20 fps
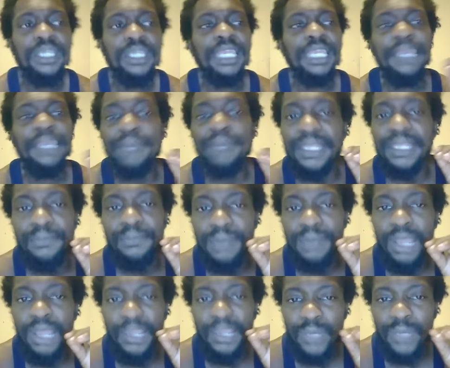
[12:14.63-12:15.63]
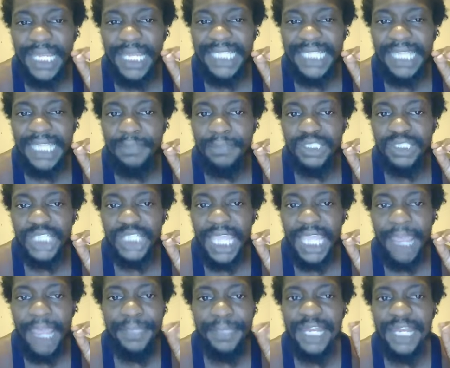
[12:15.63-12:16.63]
But and when that type of shit
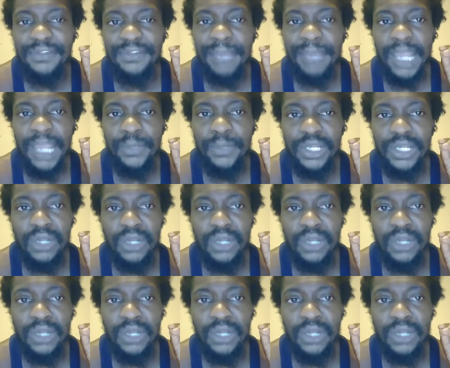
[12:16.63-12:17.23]
happened, everybody want to go,